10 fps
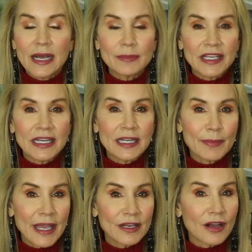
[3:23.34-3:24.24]
up getting a
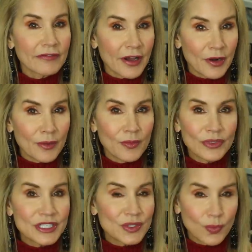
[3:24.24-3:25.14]
paid off home,
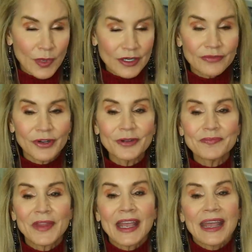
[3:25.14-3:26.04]
which is
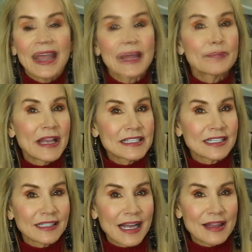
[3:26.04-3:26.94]
wonderful. And
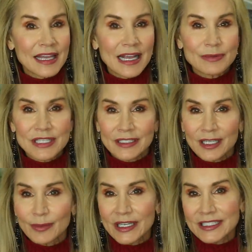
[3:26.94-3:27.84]
basically, I think I was a
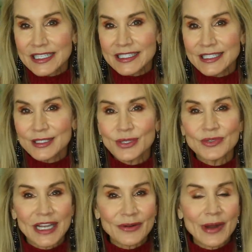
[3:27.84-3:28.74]
little bit addicted to
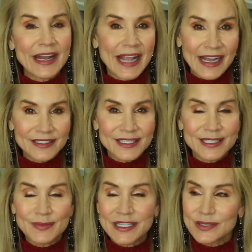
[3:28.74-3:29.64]
decorating
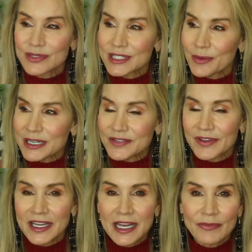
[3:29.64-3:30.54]
houses because it was so much
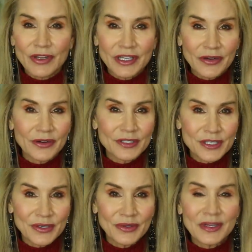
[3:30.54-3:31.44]
fun every year or
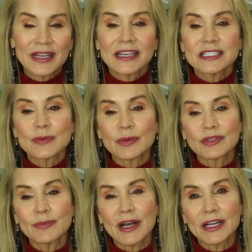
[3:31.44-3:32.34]
two to be able
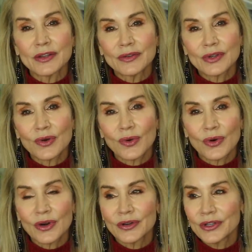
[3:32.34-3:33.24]
to buy new
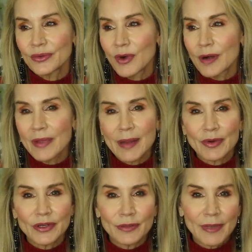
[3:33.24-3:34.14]
decor, new
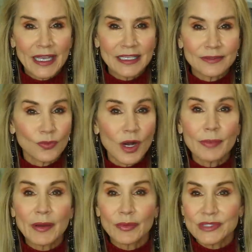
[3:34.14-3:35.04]
wallpaper, new paint.
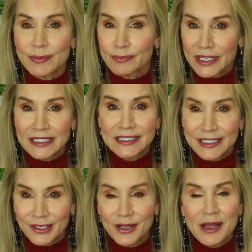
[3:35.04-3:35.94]
Wallpaper was a big
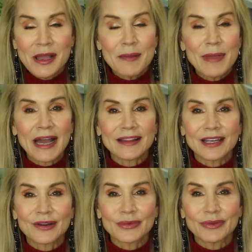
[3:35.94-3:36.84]
deal back
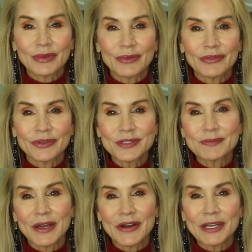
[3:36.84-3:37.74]
there when we were
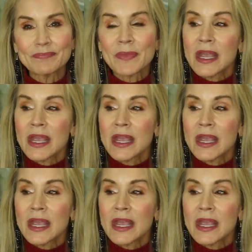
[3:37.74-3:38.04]
first married.